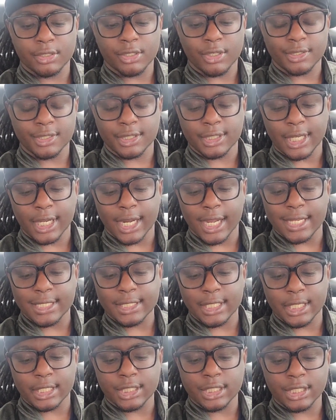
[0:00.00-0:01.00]
So since I got
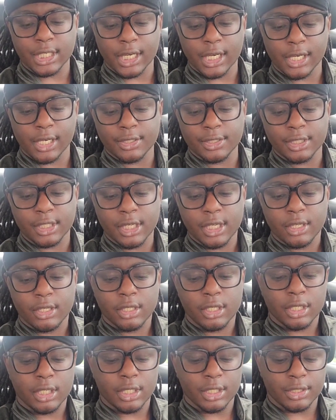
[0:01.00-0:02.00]
10 shares,
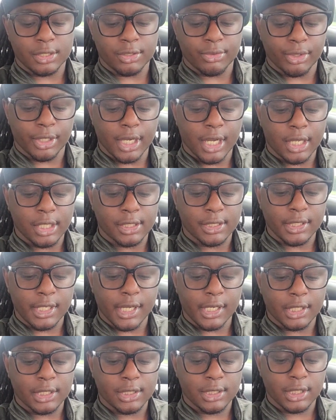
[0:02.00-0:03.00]
it's
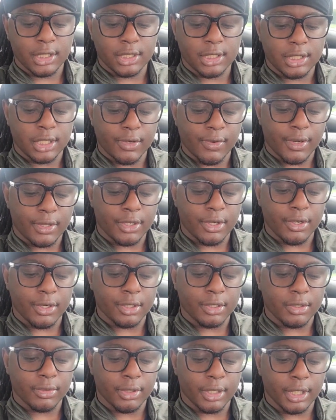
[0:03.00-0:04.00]
$3.90. They were
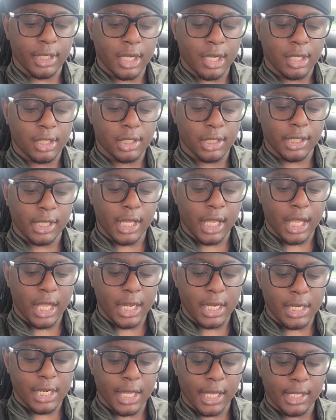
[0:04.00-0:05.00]

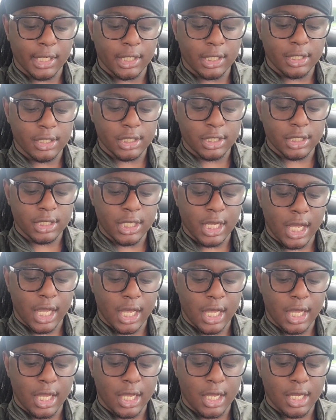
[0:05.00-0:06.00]
$33.90
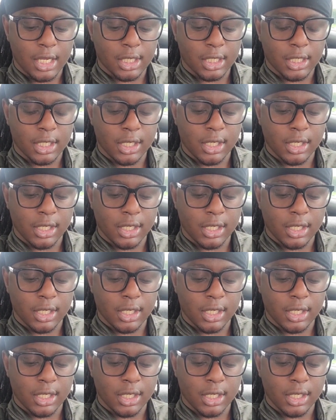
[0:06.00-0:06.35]
stock